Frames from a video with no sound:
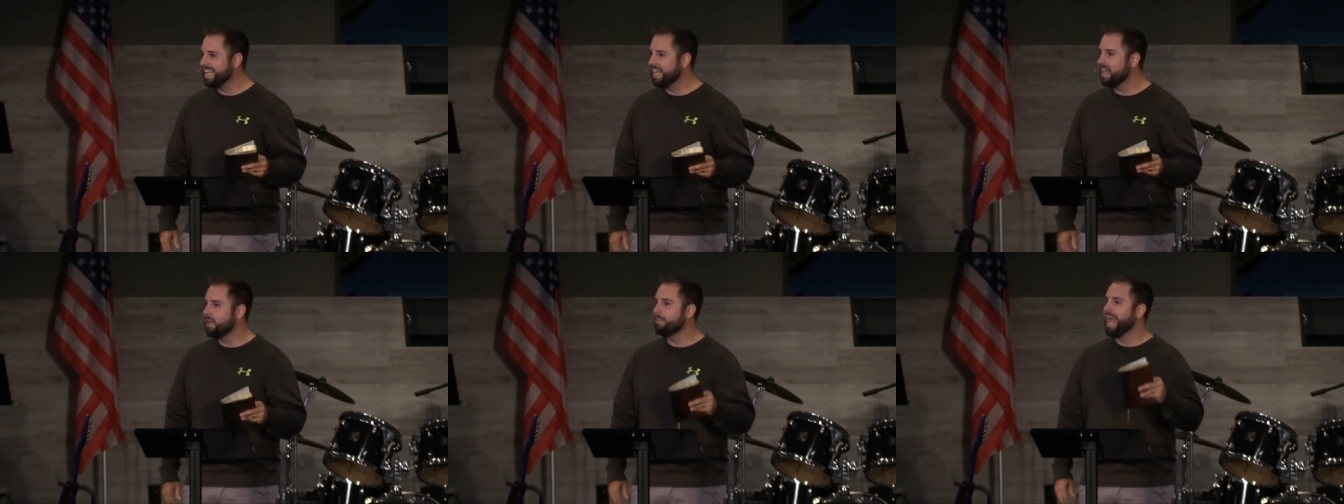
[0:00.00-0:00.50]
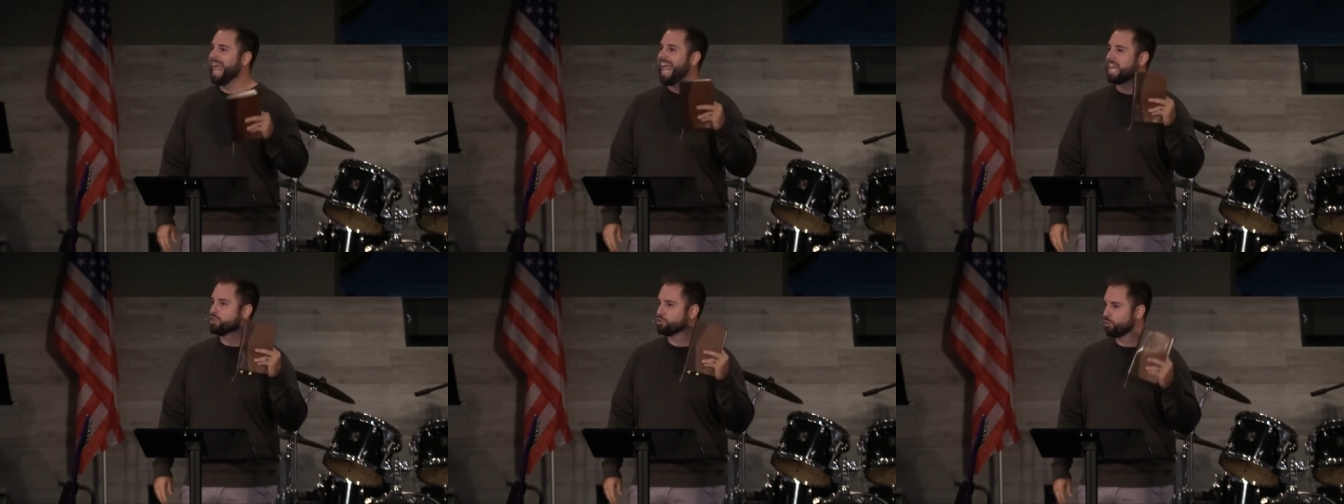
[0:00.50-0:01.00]
him
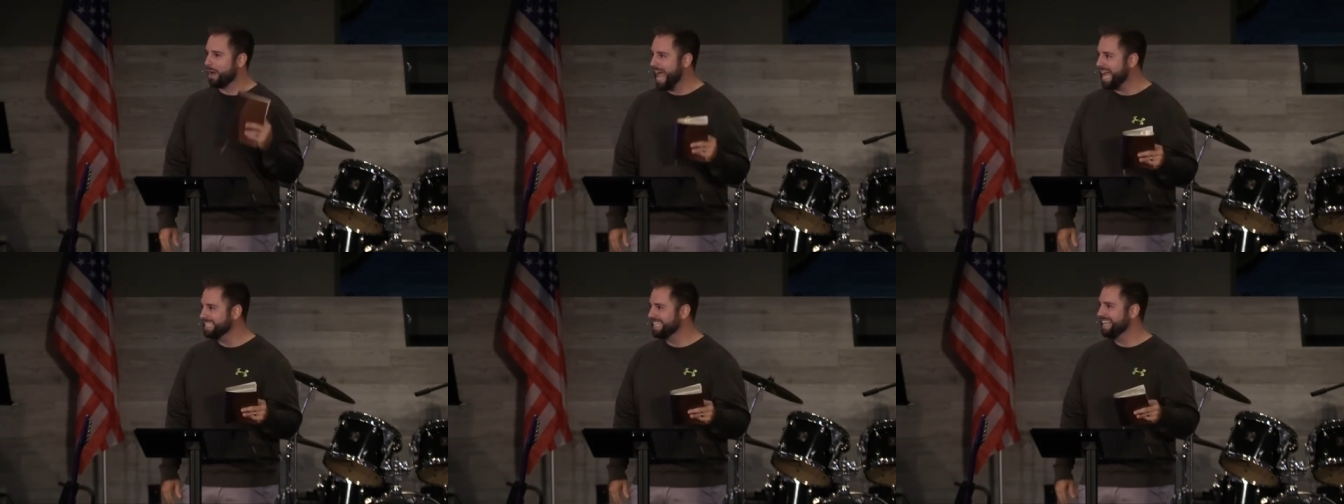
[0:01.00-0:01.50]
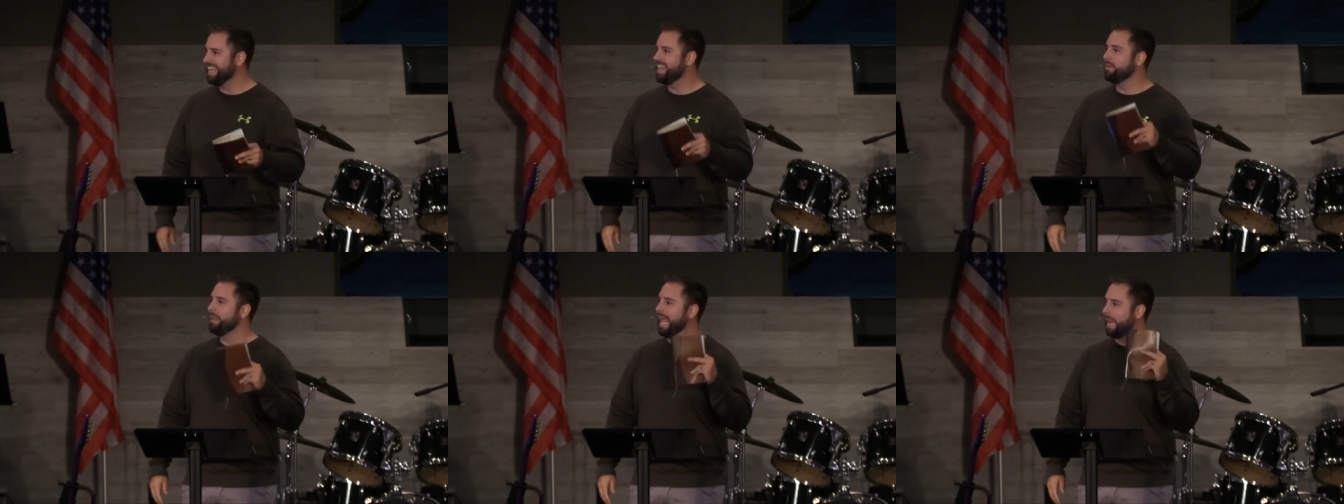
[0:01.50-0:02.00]
and dragged
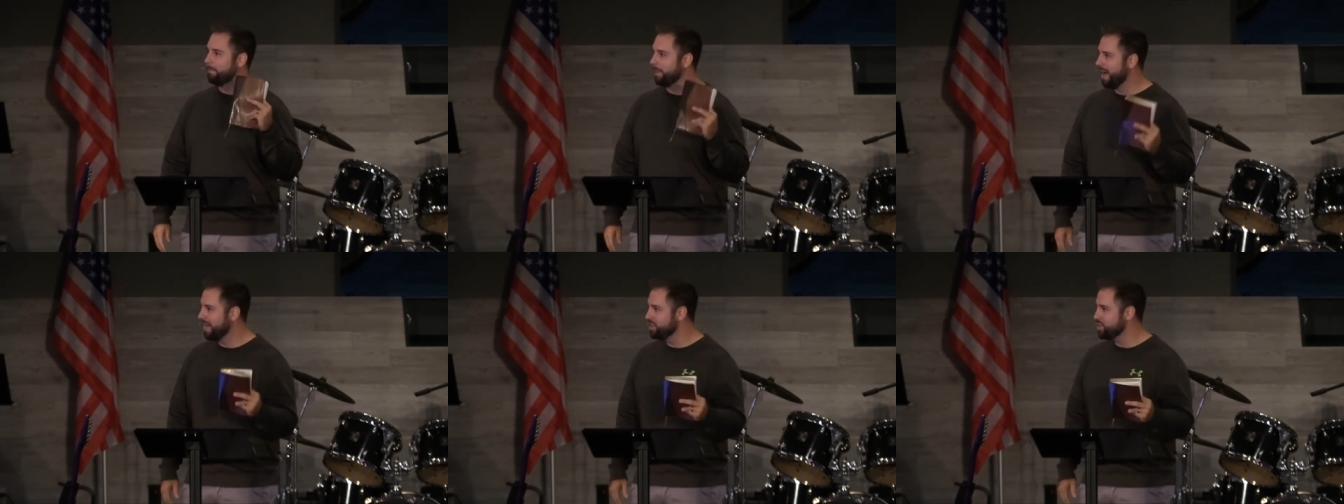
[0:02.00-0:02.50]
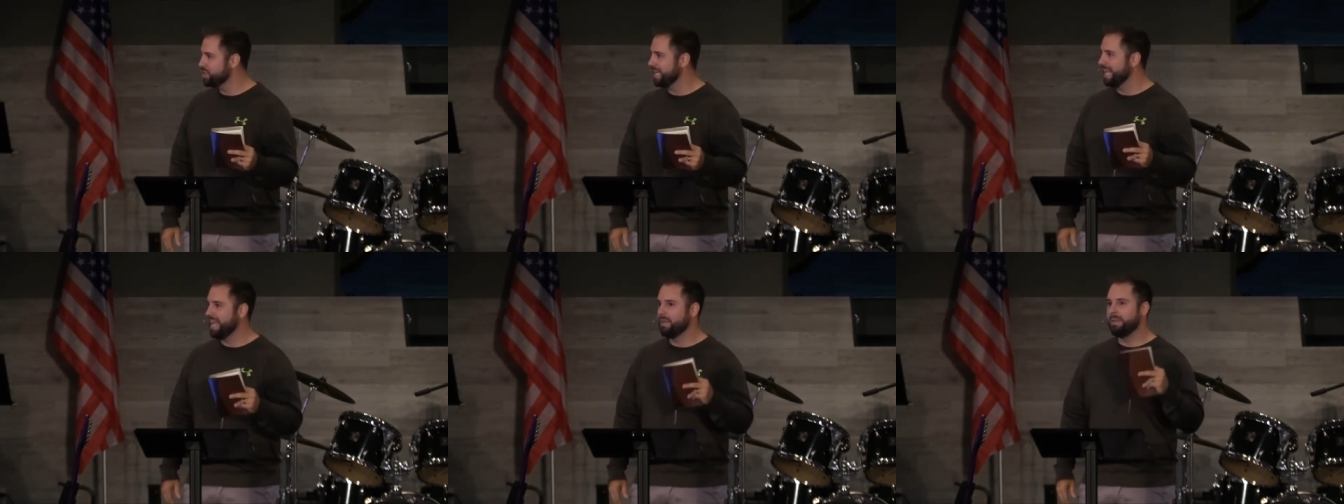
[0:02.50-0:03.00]
him and punched
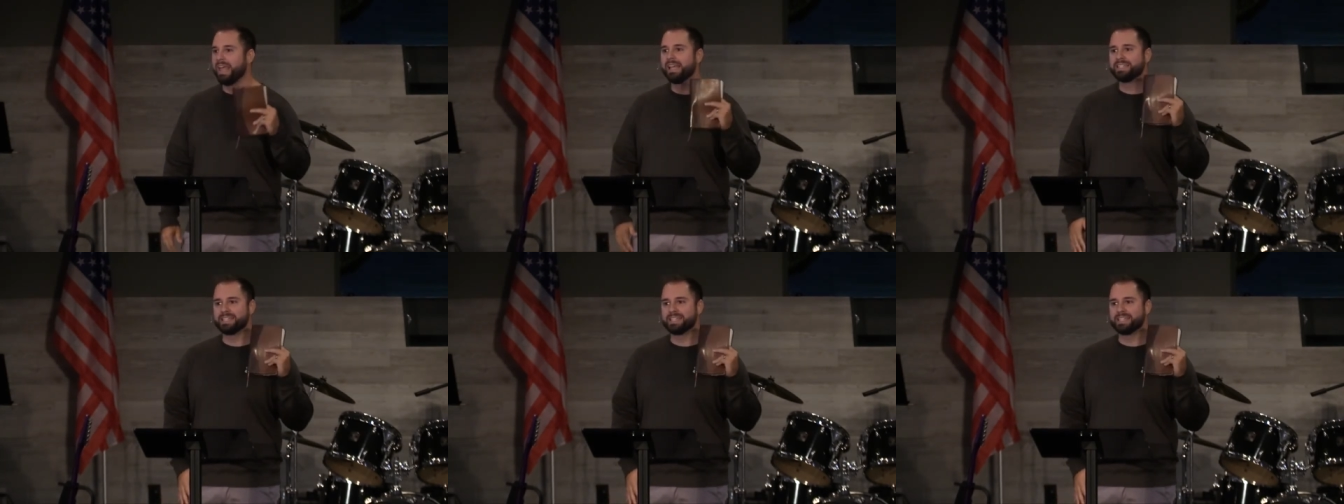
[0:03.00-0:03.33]
him